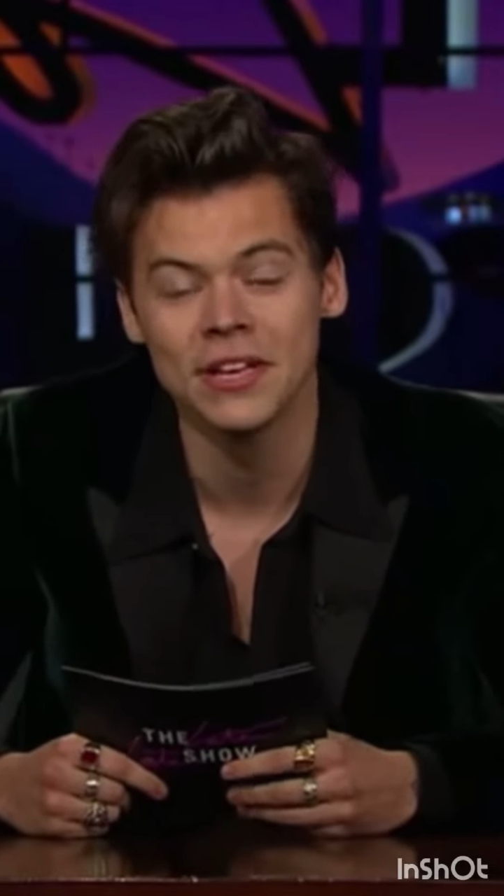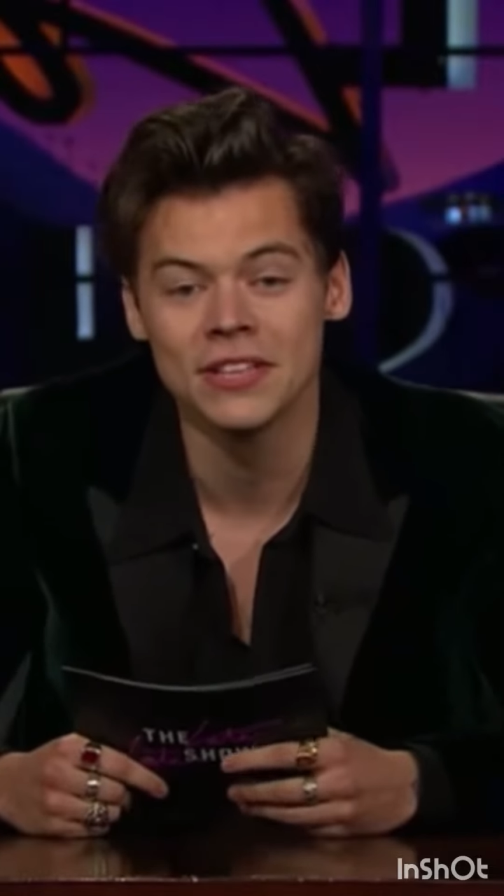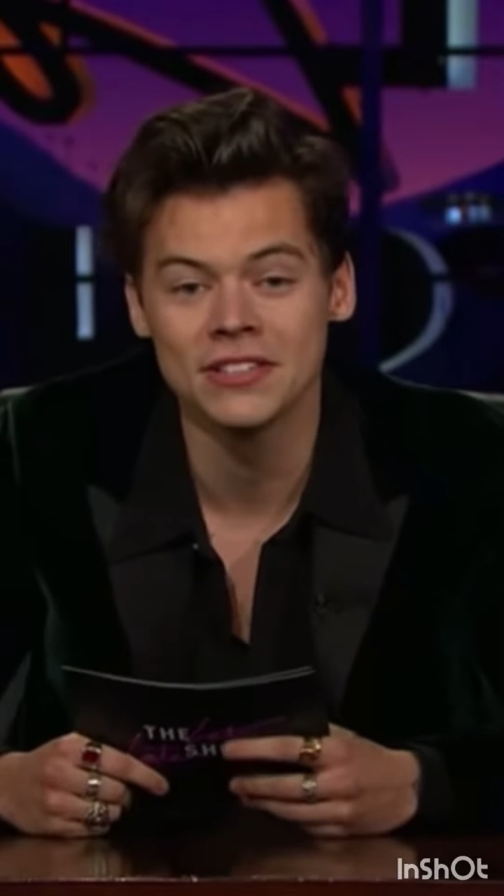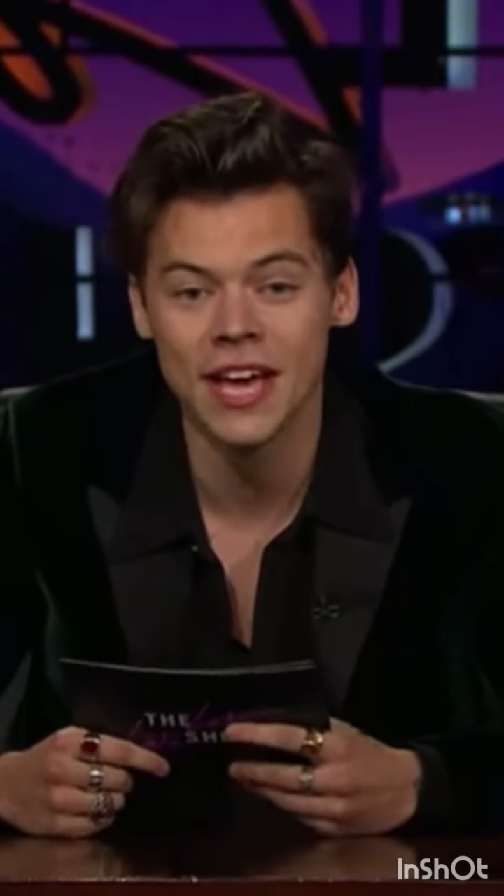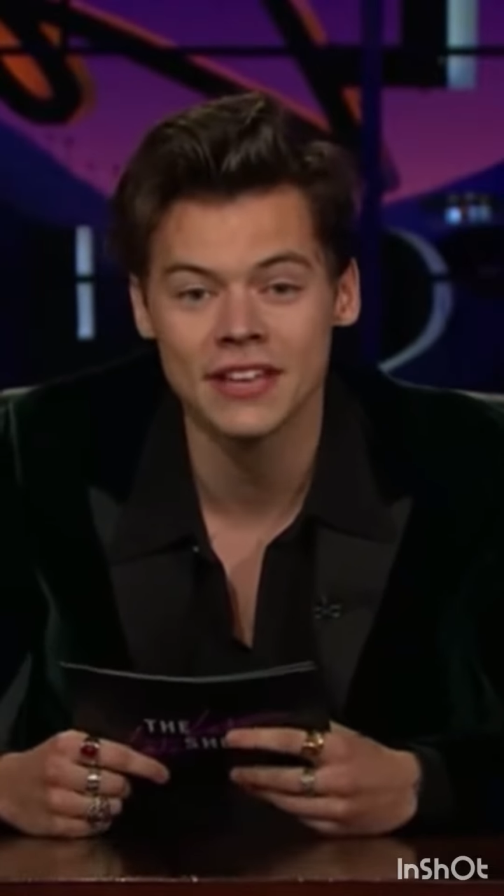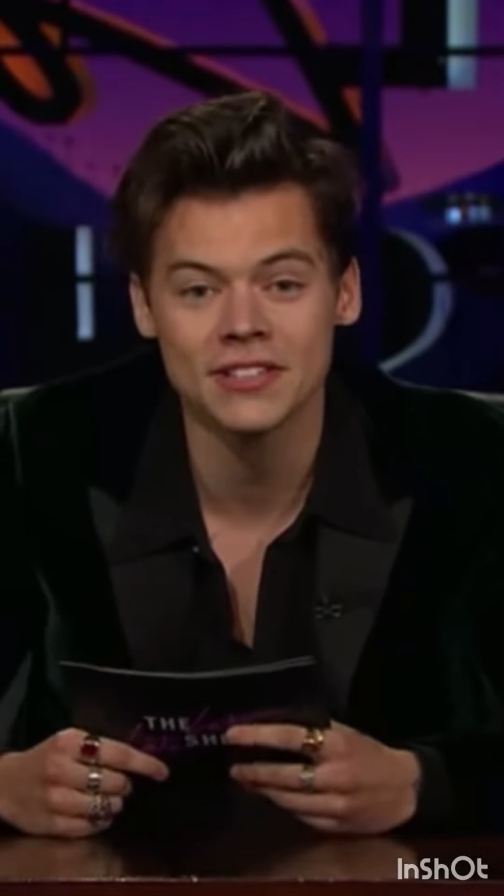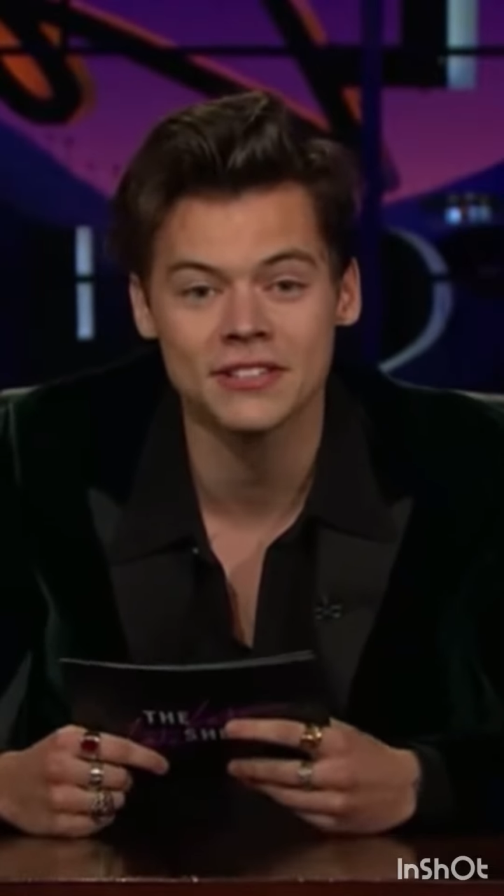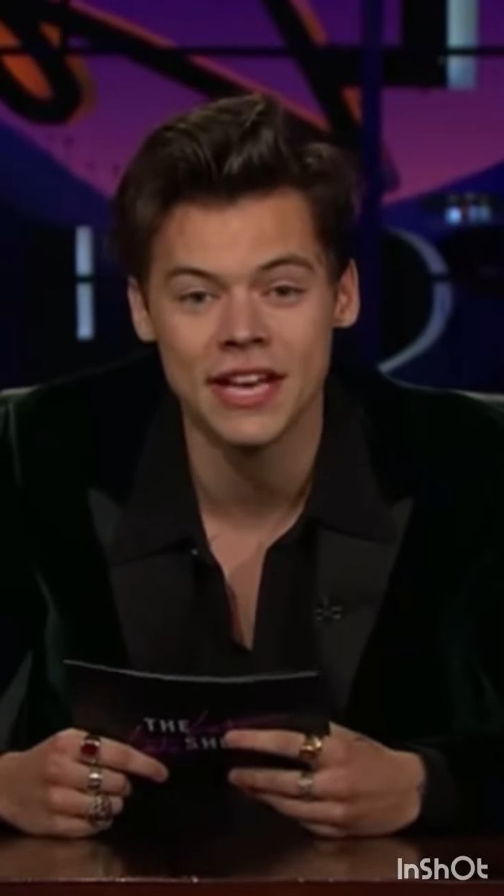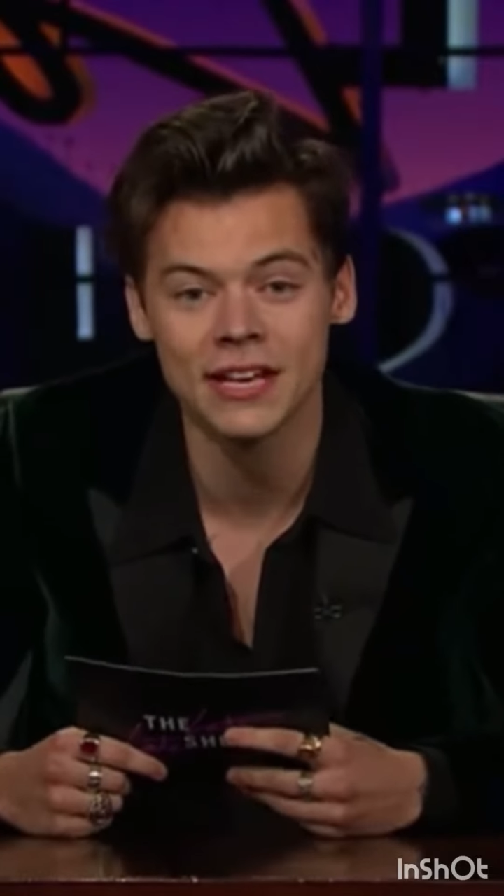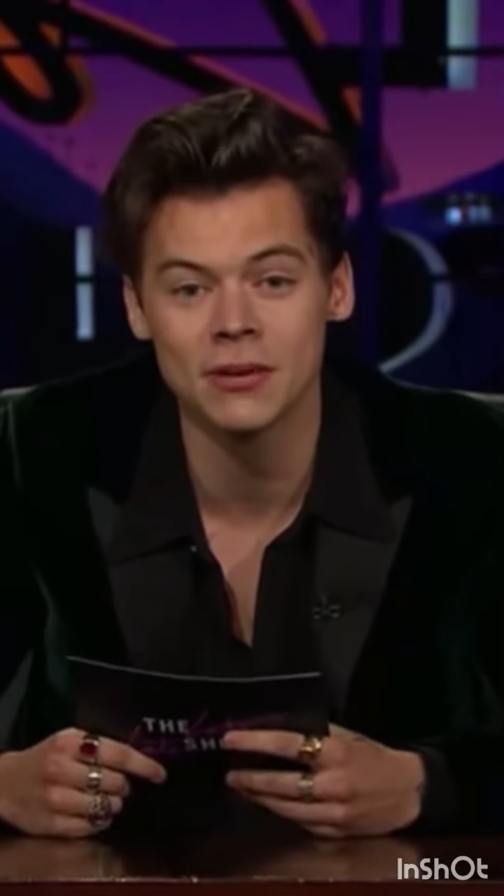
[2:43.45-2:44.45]
is getting to
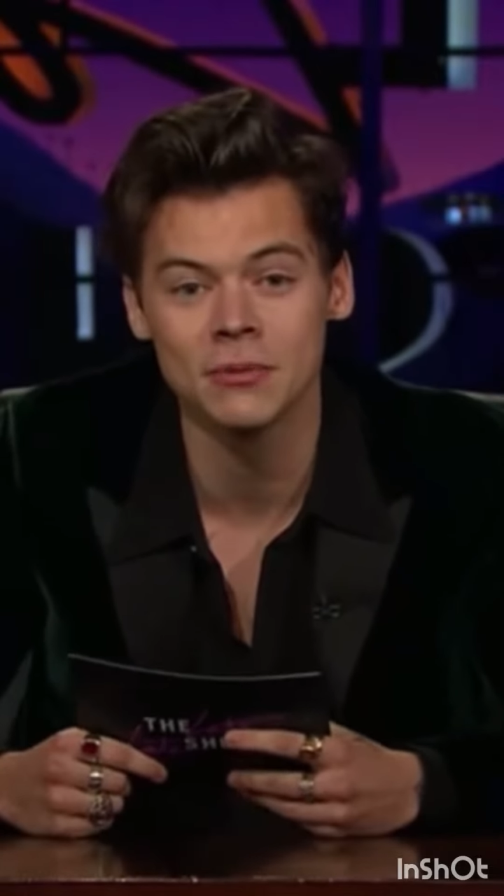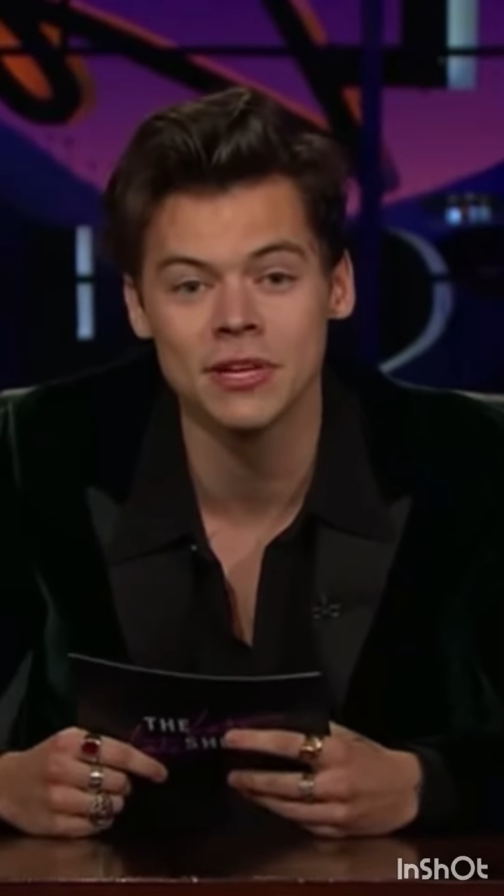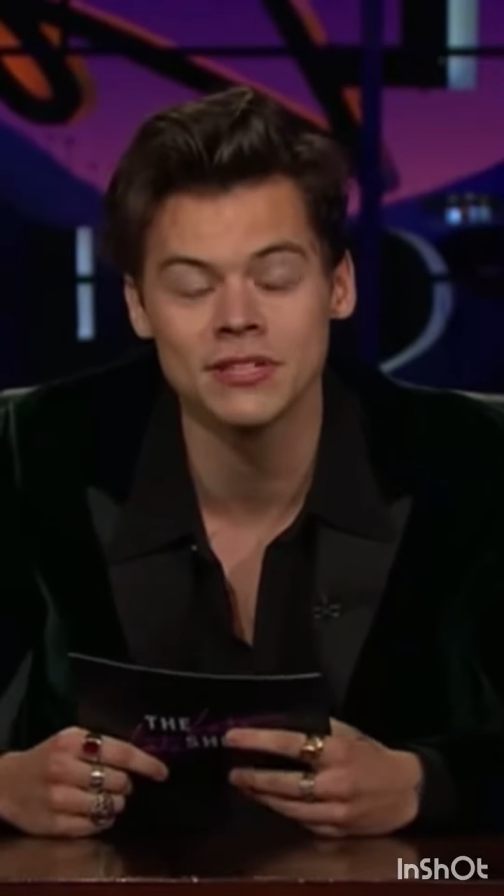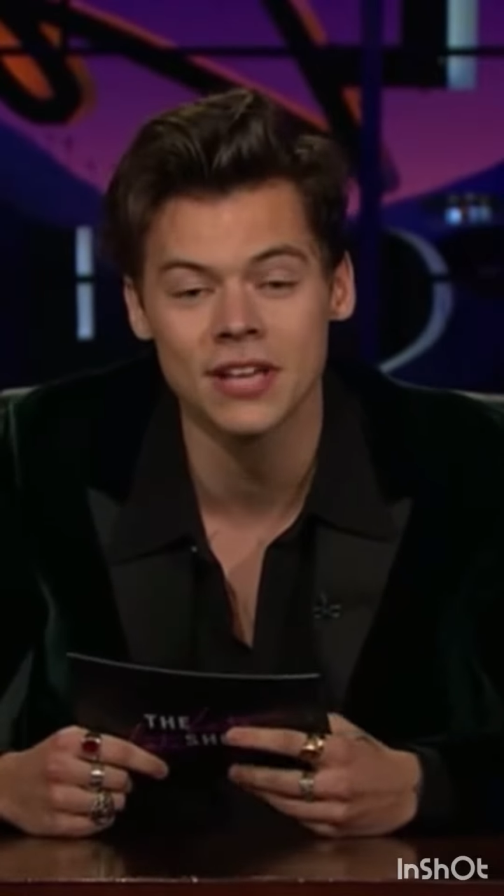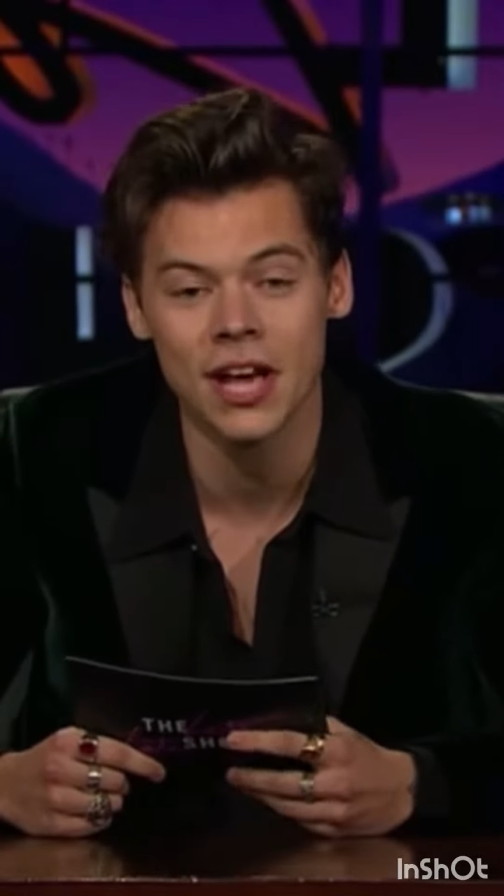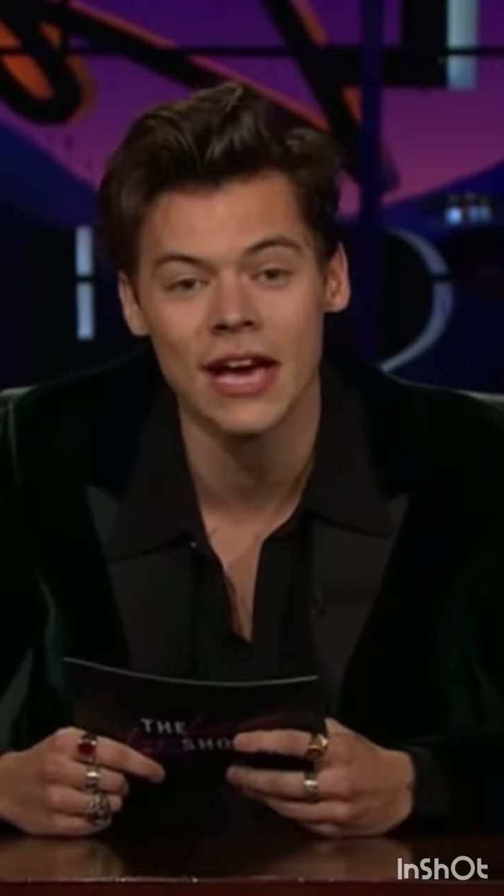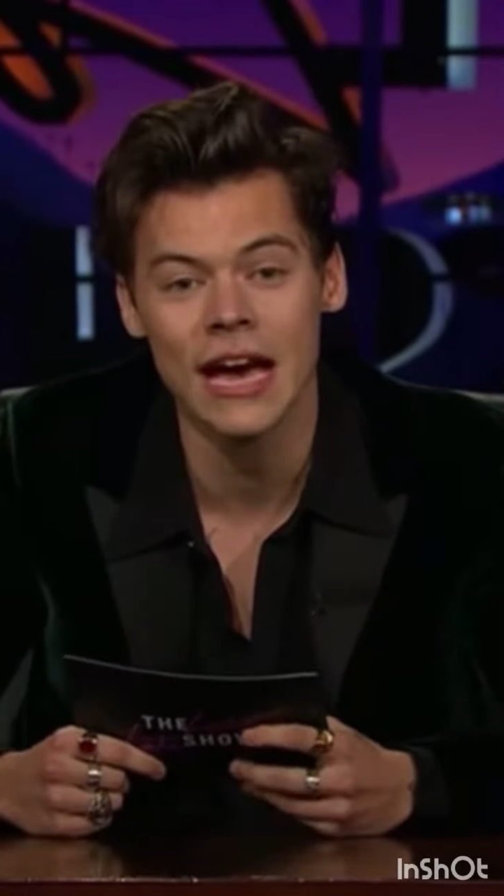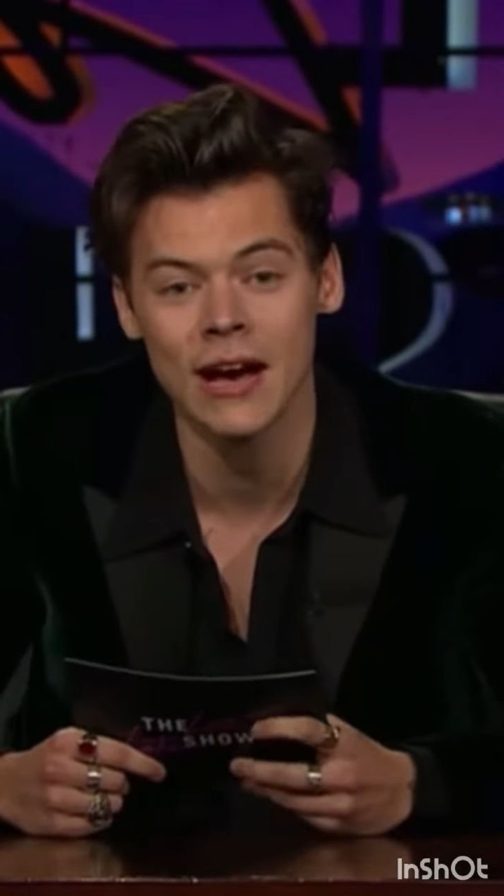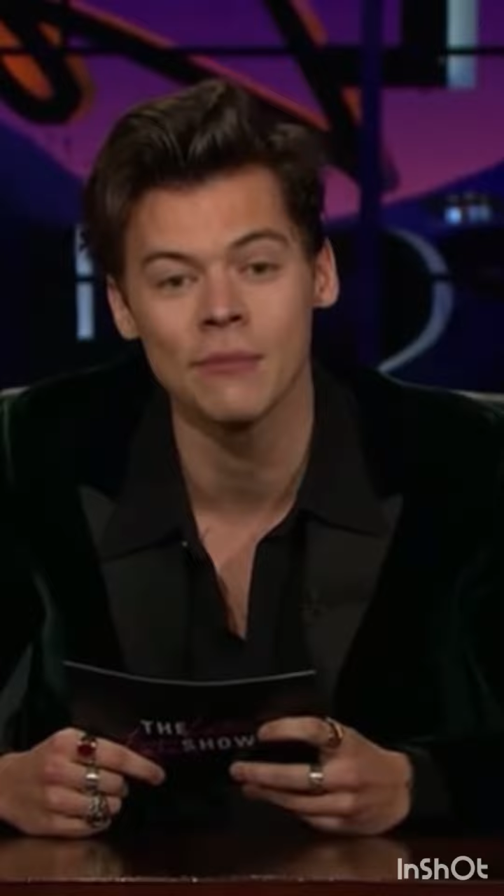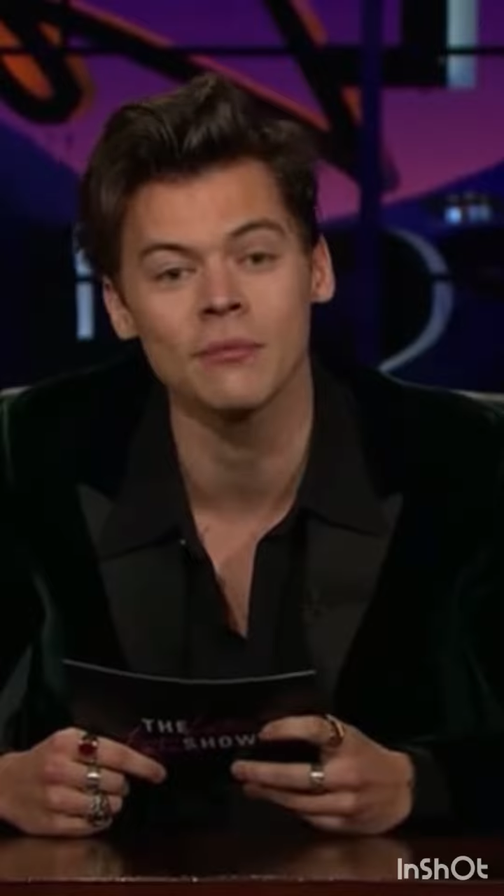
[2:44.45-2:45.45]
take up the entire
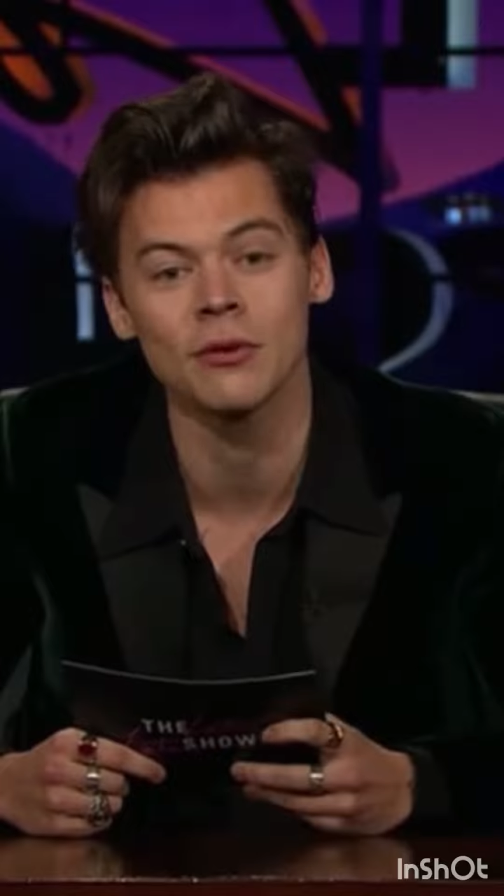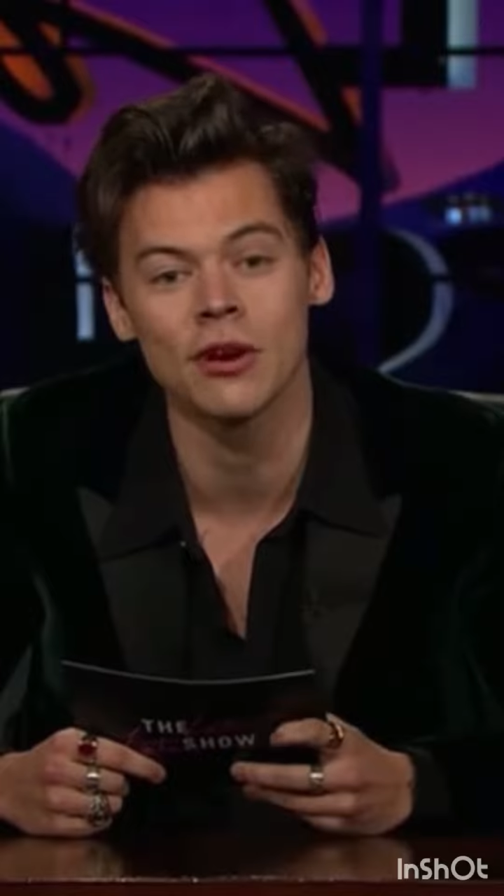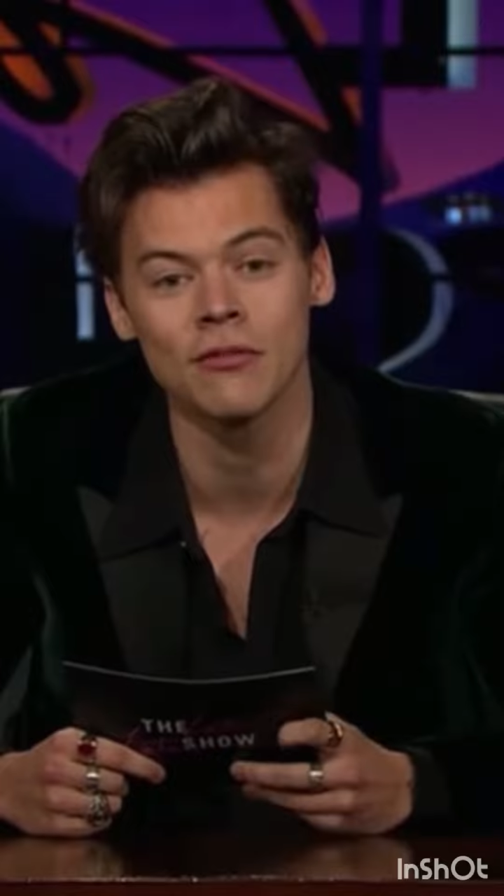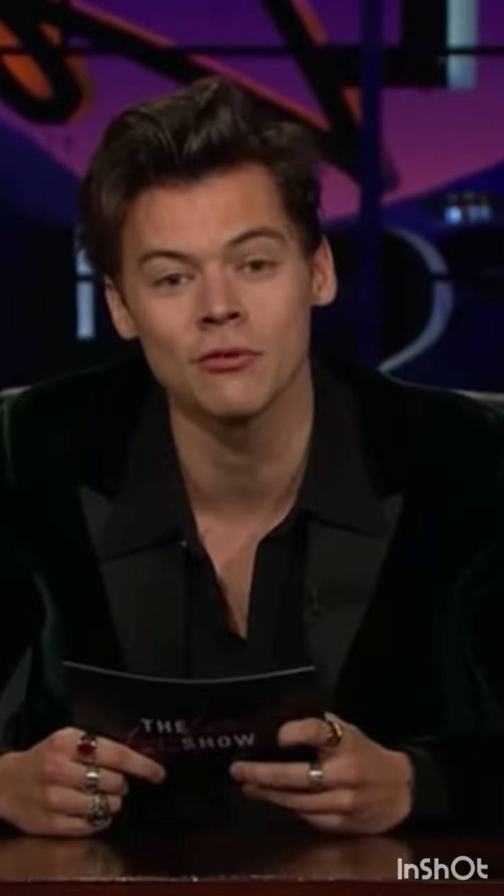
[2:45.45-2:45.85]
album cover